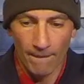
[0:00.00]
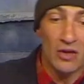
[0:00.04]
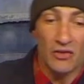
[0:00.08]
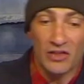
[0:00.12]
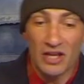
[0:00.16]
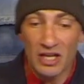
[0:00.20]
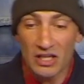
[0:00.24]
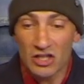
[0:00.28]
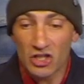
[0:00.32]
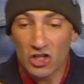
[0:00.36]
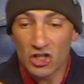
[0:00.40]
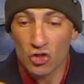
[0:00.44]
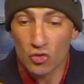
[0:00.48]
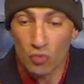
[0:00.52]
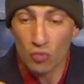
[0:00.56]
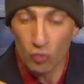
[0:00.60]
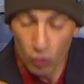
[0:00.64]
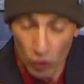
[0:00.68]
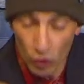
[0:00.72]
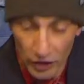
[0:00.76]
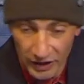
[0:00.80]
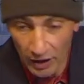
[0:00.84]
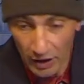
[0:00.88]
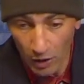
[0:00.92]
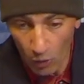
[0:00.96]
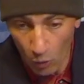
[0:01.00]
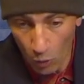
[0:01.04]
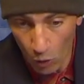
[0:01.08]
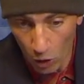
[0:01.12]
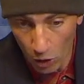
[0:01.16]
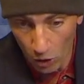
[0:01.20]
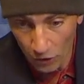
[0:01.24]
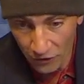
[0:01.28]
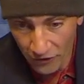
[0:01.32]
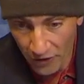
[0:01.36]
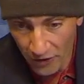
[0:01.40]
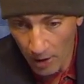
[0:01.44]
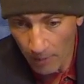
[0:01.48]
This is real
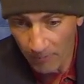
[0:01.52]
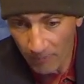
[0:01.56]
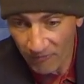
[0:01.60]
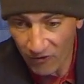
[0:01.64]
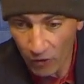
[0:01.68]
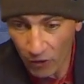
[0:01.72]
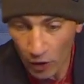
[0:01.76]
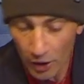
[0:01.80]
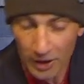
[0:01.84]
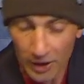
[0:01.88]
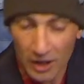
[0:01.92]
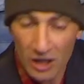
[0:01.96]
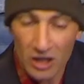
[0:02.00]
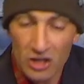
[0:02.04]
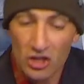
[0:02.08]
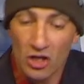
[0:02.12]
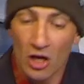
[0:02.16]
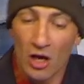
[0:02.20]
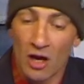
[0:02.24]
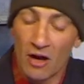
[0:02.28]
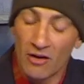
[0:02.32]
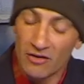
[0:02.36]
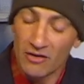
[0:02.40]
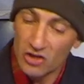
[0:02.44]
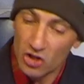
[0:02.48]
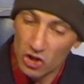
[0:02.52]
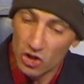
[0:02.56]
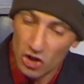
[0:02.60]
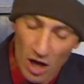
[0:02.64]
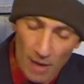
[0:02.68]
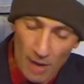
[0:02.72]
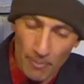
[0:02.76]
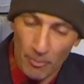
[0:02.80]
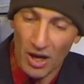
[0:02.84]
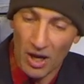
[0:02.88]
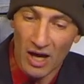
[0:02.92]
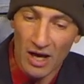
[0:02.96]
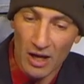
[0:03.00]
World Cup footage.
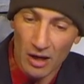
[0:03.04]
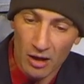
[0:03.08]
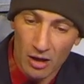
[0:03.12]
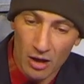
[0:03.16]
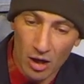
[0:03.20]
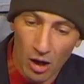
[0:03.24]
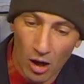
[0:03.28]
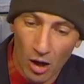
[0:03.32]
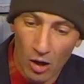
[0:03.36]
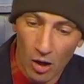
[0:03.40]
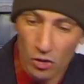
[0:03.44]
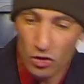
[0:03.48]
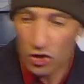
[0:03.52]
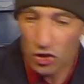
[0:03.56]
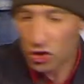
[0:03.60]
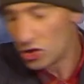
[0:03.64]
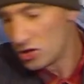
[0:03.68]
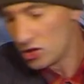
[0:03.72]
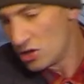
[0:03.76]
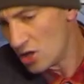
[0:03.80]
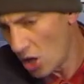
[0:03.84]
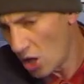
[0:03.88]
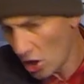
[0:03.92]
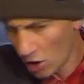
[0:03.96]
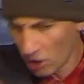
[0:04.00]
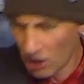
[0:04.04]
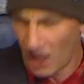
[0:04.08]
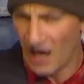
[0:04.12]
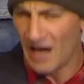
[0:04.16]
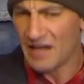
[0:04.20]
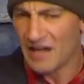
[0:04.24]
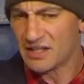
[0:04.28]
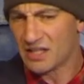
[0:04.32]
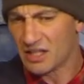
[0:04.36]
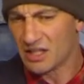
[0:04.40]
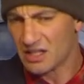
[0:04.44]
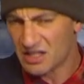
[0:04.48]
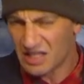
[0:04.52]
Shot by a coach, no
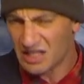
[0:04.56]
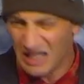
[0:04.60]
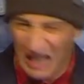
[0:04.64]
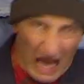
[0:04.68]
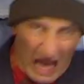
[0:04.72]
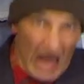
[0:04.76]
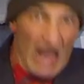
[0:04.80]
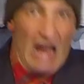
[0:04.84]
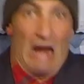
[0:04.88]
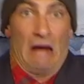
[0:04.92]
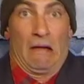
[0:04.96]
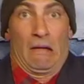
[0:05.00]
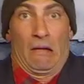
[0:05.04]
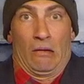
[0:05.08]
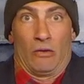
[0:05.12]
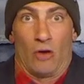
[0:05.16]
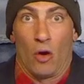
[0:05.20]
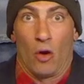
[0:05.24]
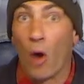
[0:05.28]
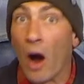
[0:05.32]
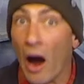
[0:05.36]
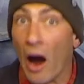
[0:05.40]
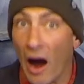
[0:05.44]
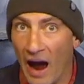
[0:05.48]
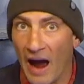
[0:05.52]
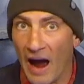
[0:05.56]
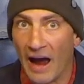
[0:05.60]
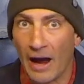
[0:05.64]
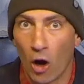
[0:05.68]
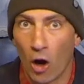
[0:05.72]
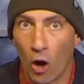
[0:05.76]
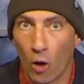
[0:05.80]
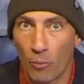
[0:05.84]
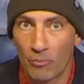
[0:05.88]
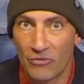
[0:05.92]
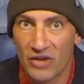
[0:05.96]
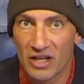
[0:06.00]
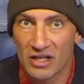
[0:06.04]
licensing. I don't know. I
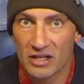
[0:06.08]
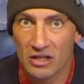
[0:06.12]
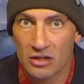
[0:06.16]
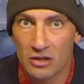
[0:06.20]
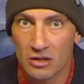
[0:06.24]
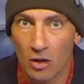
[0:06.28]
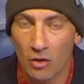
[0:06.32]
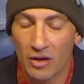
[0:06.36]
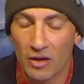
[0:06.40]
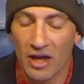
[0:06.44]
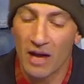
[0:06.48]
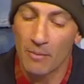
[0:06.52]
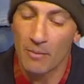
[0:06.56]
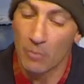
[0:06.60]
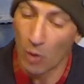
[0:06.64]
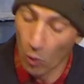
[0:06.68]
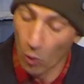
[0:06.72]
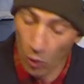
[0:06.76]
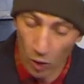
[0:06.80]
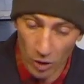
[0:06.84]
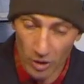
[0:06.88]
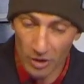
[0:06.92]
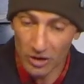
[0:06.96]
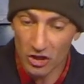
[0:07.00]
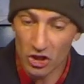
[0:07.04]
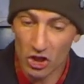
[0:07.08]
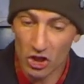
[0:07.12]
hope this is okay, but we're going to